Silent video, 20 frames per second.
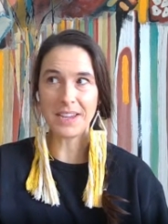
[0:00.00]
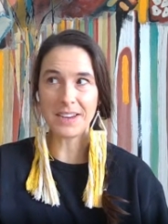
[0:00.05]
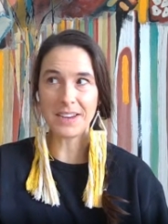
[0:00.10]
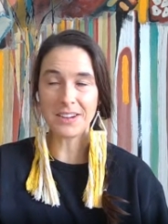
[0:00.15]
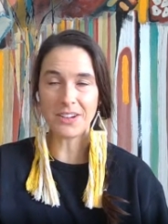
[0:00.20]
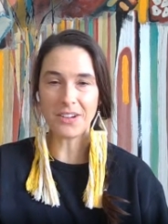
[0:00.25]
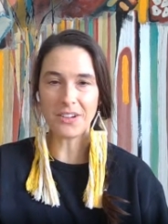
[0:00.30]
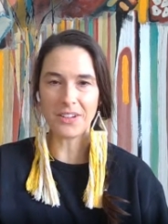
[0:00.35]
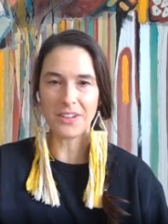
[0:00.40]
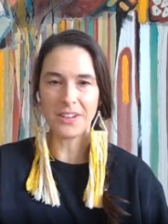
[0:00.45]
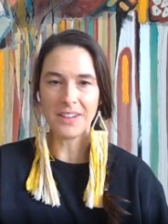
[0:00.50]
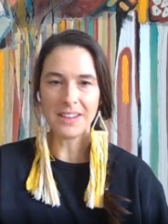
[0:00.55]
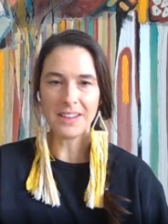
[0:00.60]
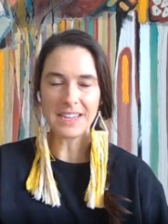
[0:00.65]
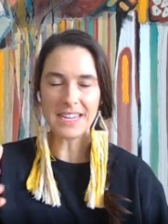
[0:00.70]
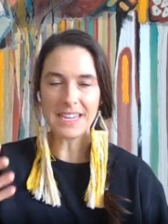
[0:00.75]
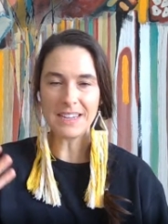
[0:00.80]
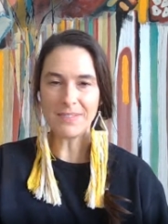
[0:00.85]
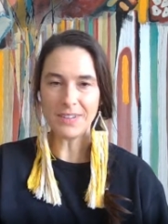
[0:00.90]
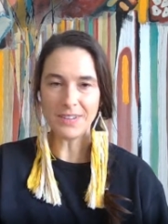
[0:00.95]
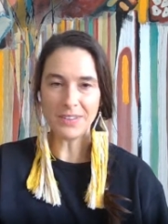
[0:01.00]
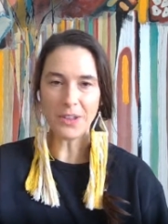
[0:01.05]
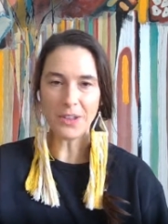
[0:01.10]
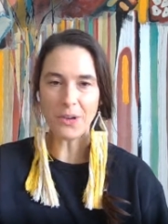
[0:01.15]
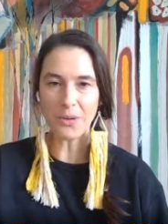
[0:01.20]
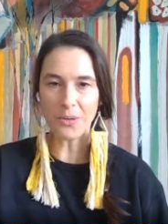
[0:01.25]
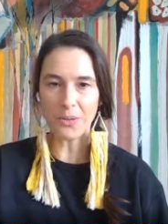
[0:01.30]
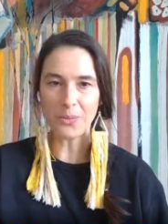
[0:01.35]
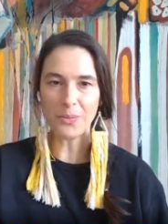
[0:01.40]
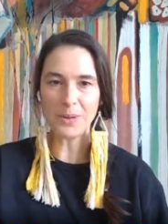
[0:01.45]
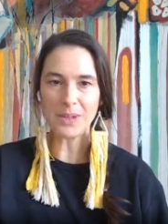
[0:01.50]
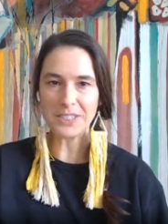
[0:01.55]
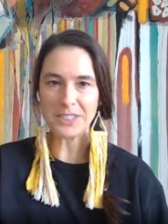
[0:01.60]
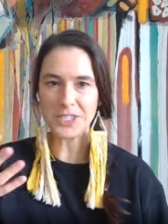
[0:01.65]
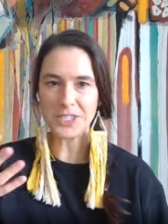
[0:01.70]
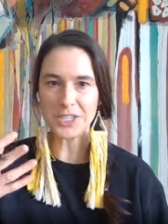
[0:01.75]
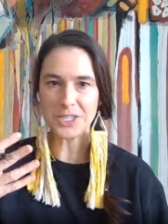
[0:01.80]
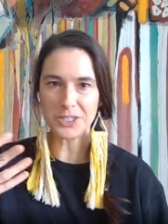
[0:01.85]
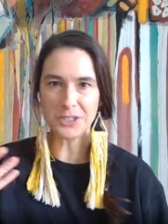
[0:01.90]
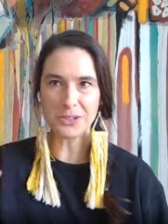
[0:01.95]
had, even though we
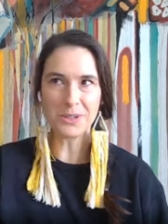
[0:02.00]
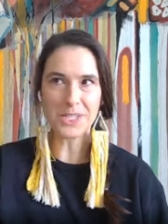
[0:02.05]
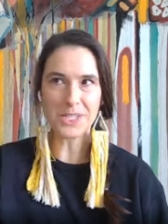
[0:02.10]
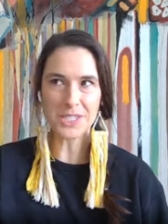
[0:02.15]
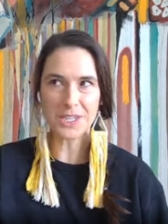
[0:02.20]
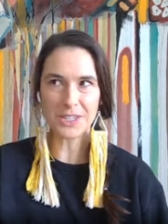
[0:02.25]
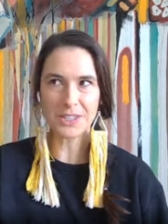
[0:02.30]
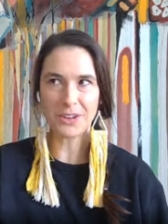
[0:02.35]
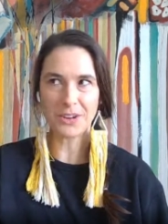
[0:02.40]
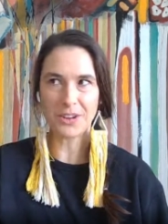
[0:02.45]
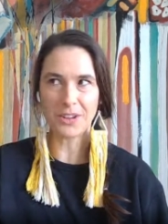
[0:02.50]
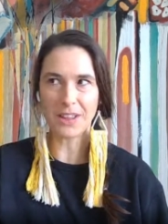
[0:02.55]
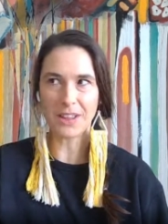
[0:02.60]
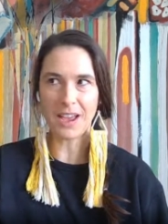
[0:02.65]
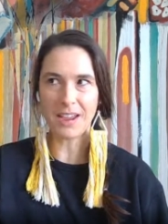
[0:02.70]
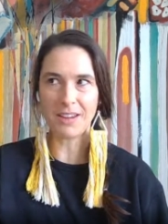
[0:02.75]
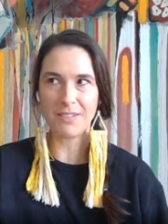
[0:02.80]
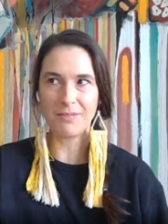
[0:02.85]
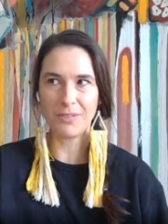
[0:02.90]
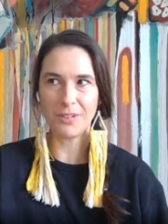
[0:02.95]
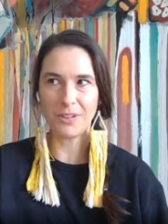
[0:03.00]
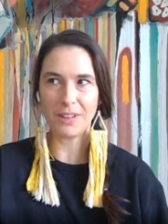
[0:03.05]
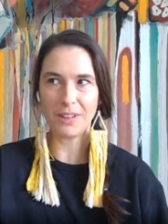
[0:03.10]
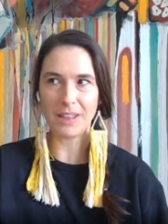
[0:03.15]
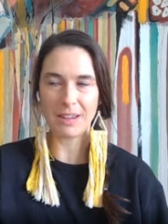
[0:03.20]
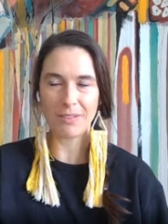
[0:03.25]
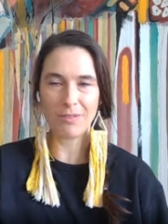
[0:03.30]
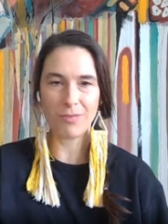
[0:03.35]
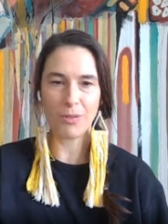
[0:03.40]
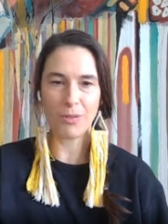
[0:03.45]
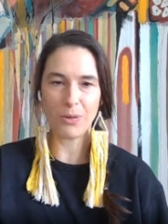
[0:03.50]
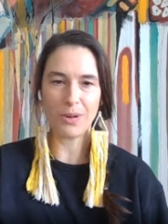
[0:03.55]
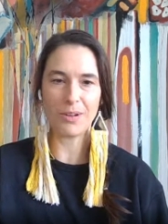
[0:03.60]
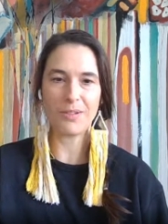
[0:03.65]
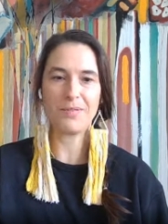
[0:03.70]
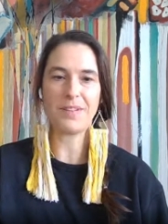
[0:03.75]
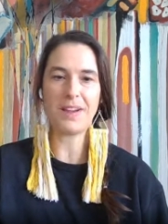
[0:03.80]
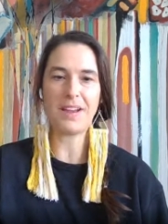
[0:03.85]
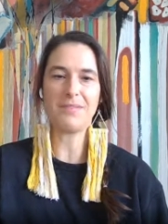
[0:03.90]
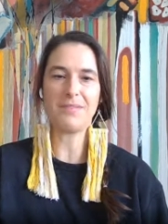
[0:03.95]
just knew each other online for like four or
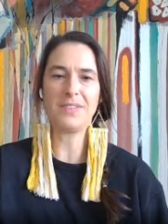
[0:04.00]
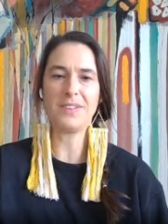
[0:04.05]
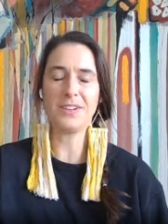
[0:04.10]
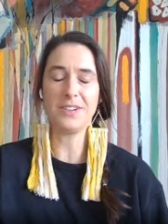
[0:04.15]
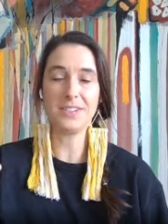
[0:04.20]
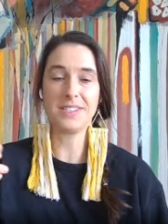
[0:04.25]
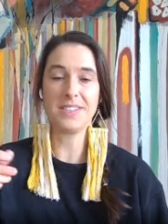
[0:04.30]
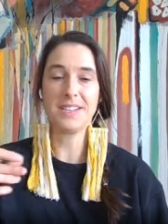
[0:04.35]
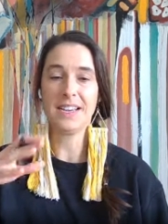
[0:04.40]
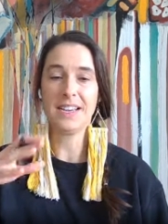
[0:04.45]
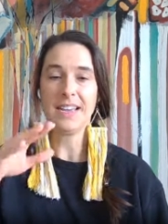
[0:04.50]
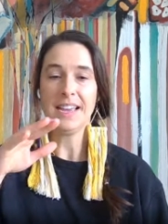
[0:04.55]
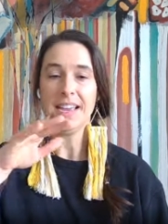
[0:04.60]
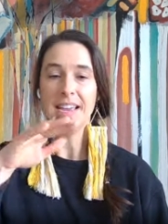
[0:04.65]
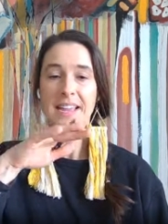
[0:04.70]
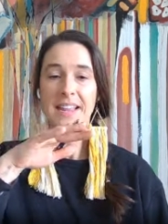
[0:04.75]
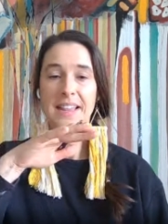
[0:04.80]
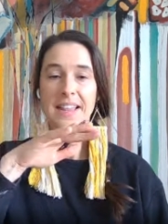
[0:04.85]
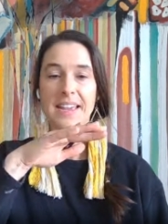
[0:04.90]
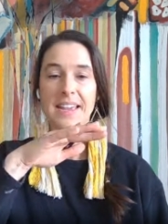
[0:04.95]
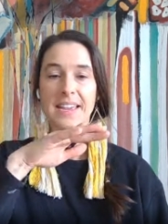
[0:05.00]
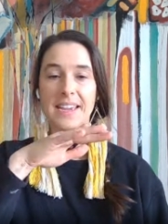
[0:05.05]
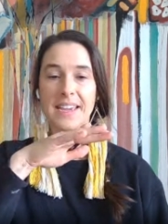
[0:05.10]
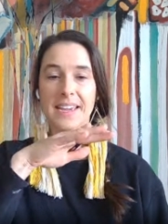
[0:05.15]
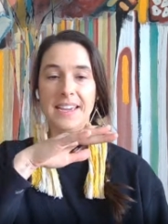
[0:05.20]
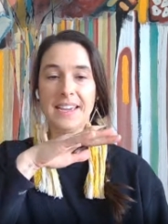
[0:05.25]
five years, like